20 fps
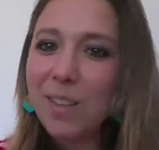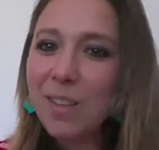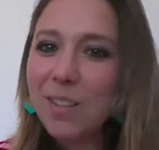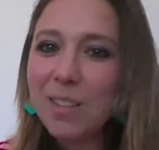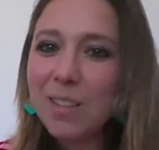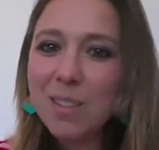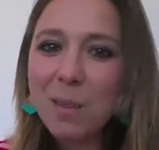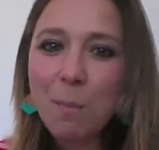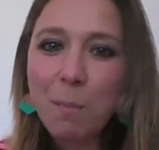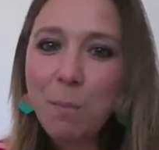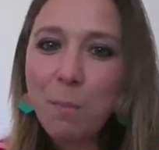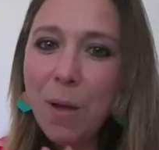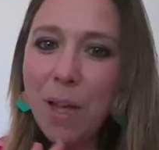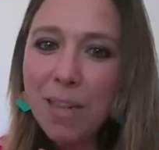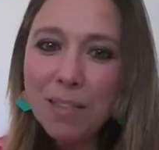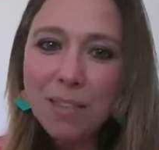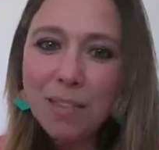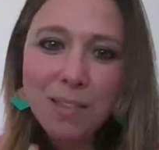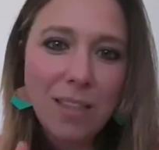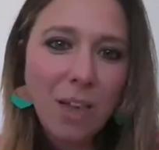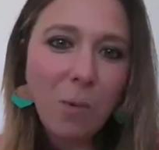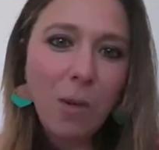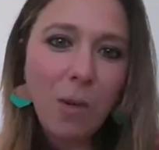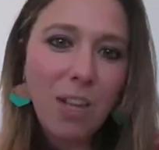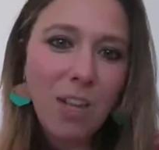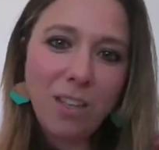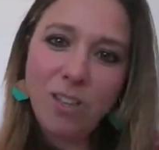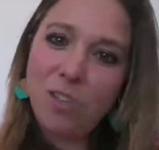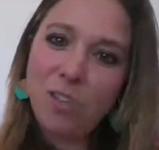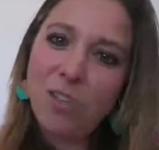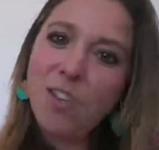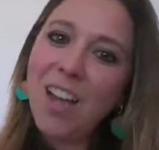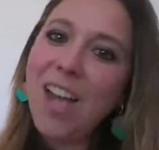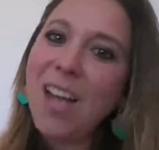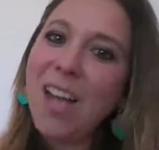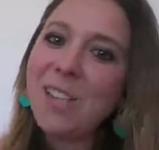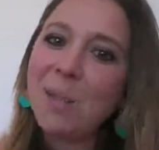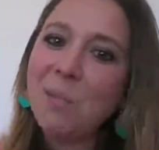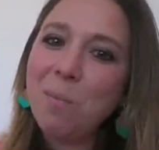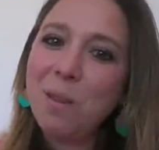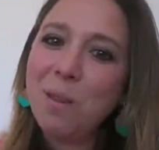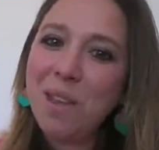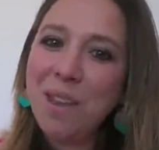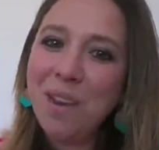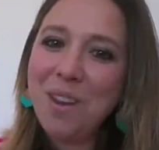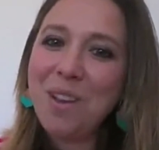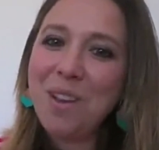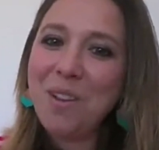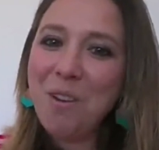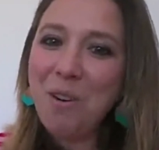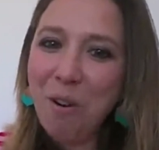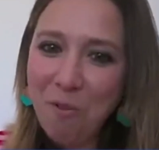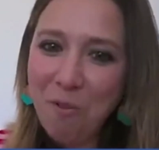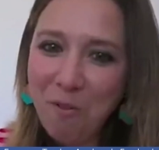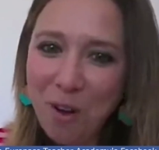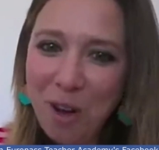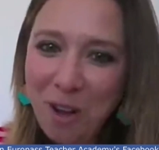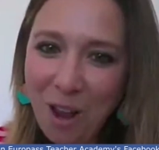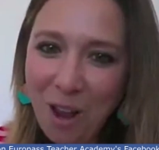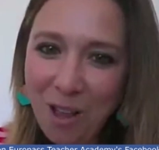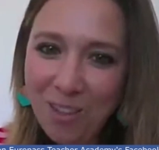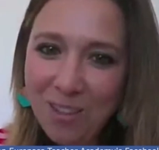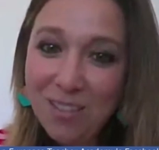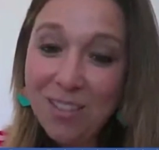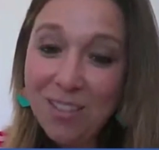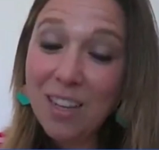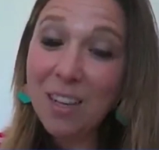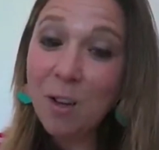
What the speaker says: this is the best thing we can do at the beginning of a class,